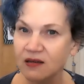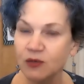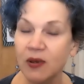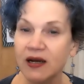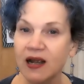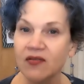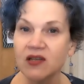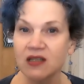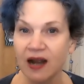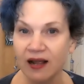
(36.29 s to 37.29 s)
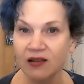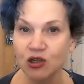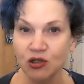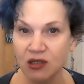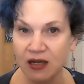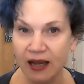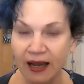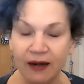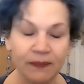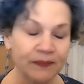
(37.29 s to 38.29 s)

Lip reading: depending on the style that you're singing in.